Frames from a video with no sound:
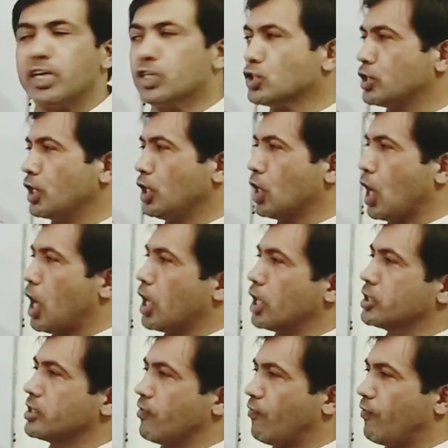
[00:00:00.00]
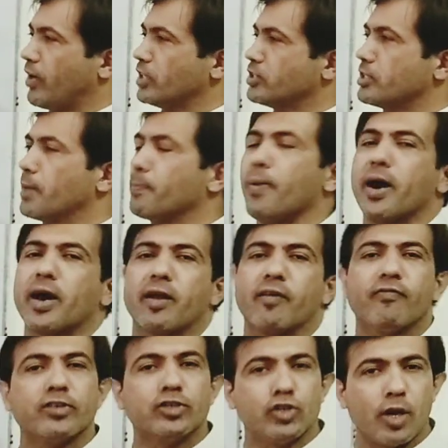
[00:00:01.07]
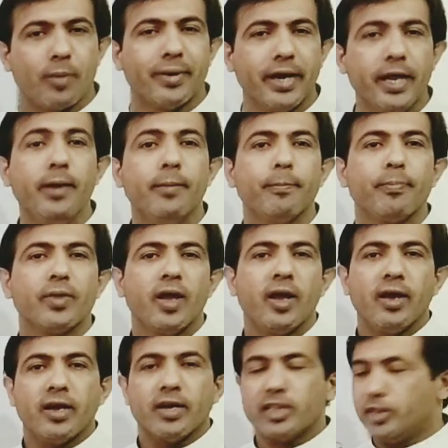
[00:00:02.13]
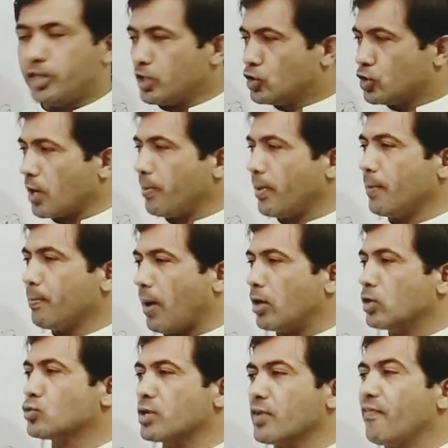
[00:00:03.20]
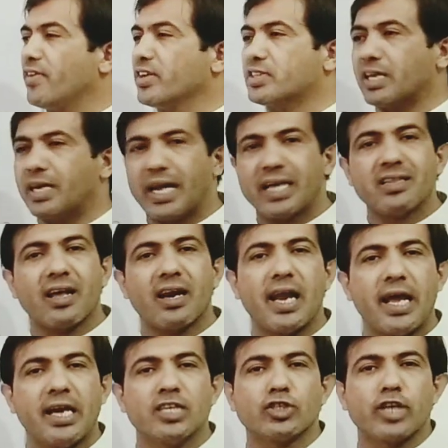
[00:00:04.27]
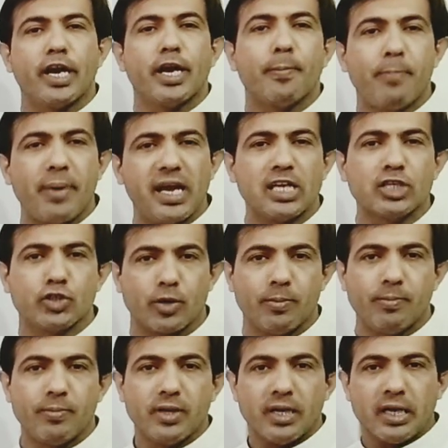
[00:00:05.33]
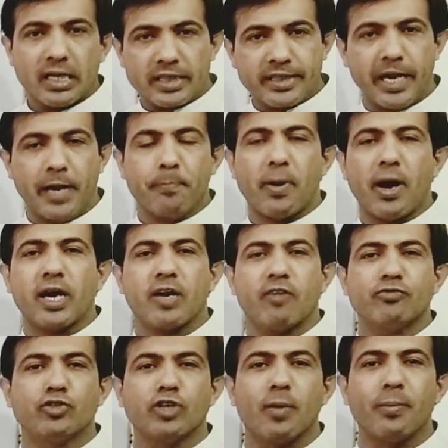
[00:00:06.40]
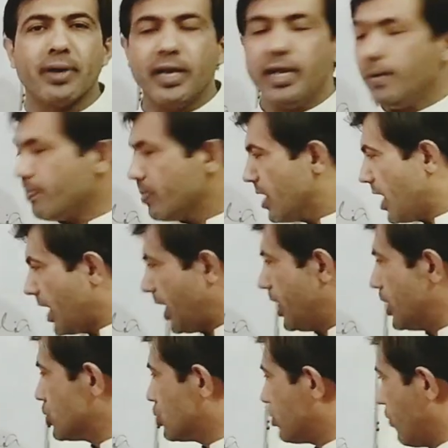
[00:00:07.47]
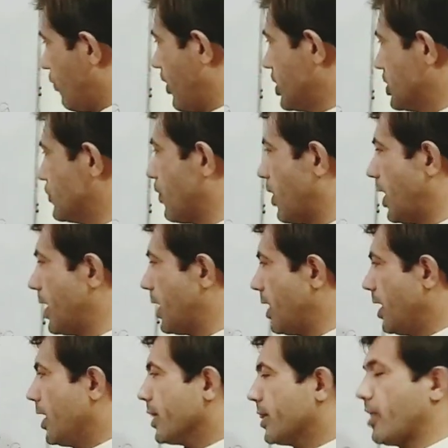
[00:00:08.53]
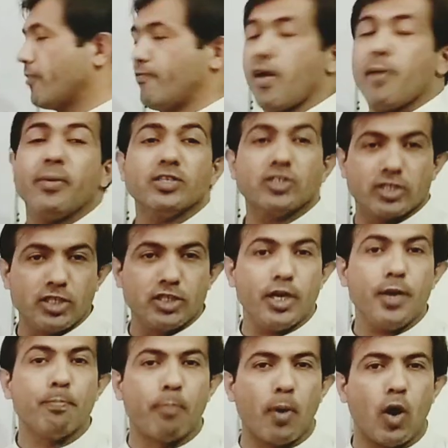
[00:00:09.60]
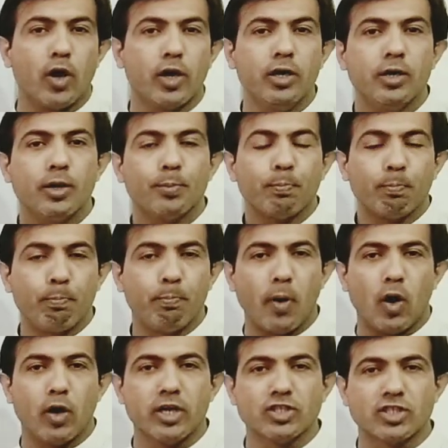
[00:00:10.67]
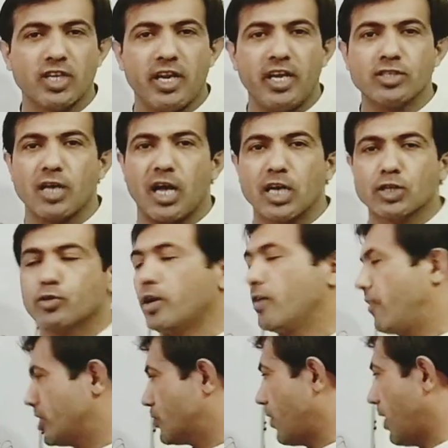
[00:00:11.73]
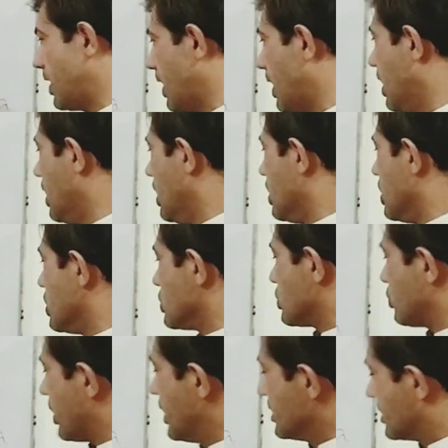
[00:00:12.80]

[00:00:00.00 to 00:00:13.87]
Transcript: is the northwestern part of Germany. The German boundary with Netherlands and Belgium, that part of Germany is Westphalia. The famous city Bonn city is also in Westphalia. So in